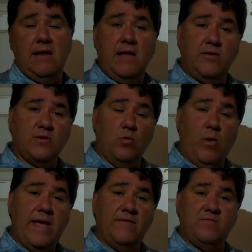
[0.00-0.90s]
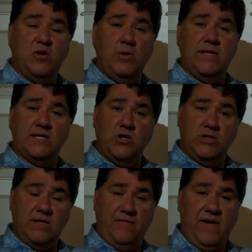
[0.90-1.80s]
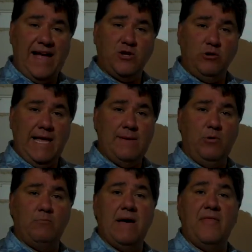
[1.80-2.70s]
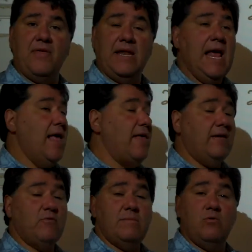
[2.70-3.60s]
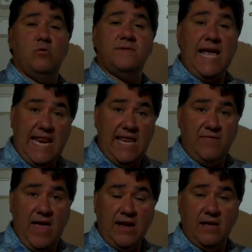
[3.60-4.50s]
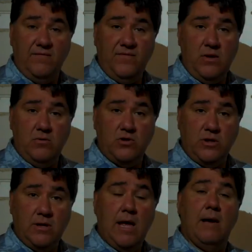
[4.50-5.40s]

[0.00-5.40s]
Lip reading: Now, there's a way of doing this using the factor label method that removes any of that confusion